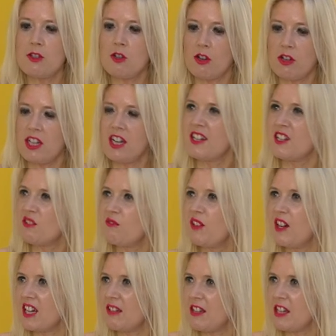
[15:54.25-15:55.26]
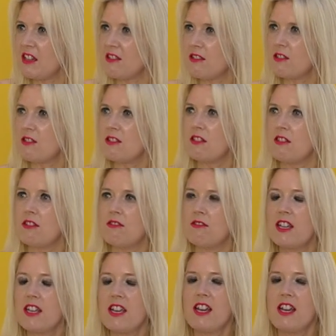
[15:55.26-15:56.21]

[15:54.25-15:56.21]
not nine to five either. So